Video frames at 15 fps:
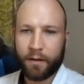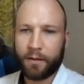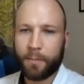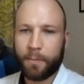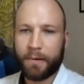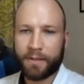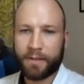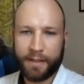The
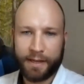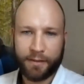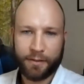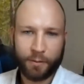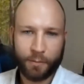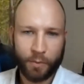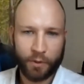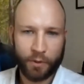
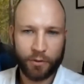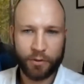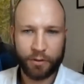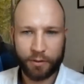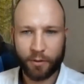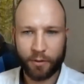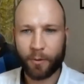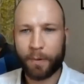presentation will also
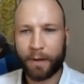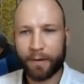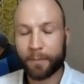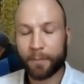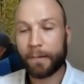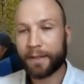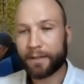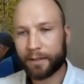talk about
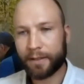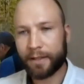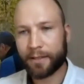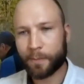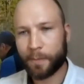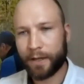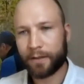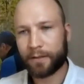the practical
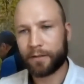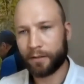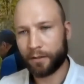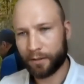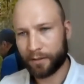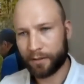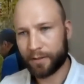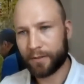aspects and
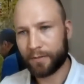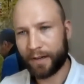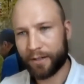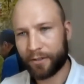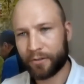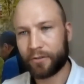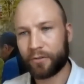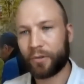
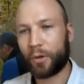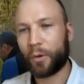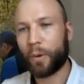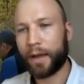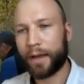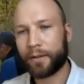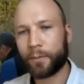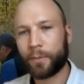considerations
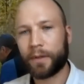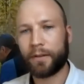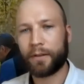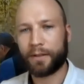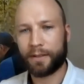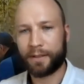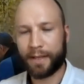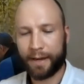required when
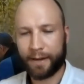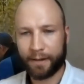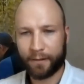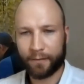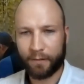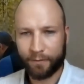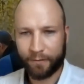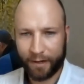
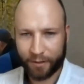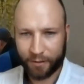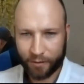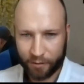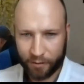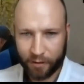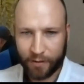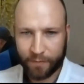undertaking
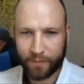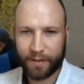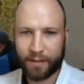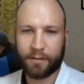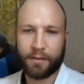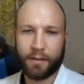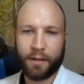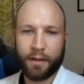refraction
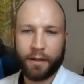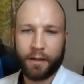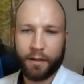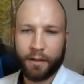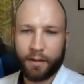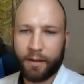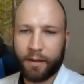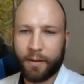surveys.
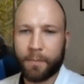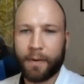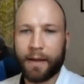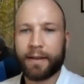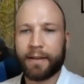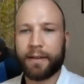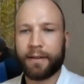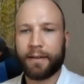
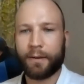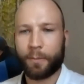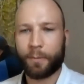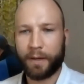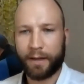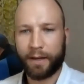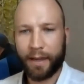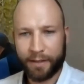And then there'll
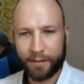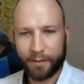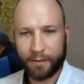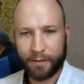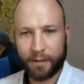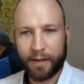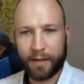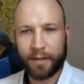be a case
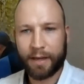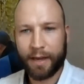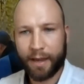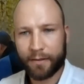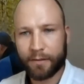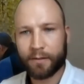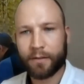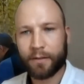study at the
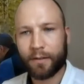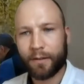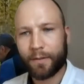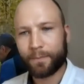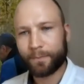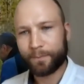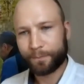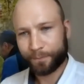end.
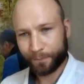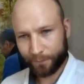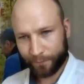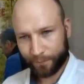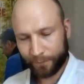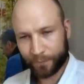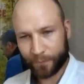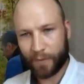
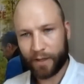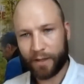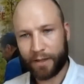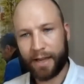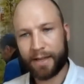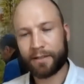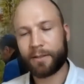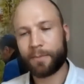
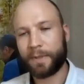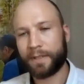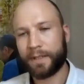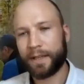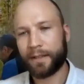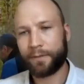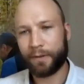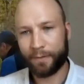And as Jimmy
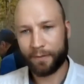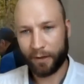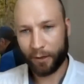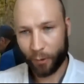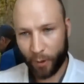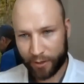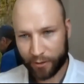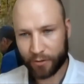said, if you have any
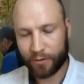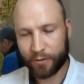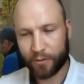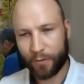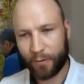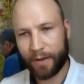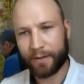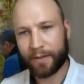
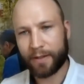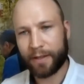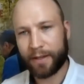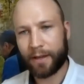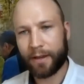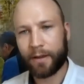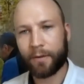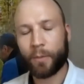questions throughout
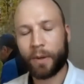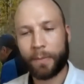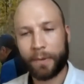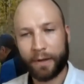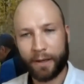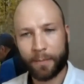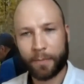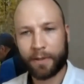the
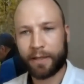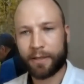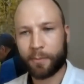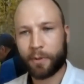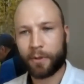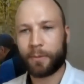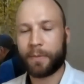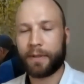webinar, please
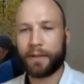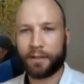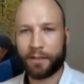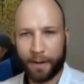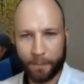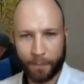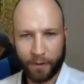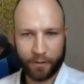put them in the
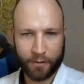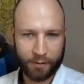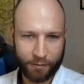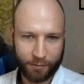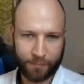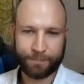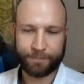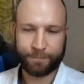chat box.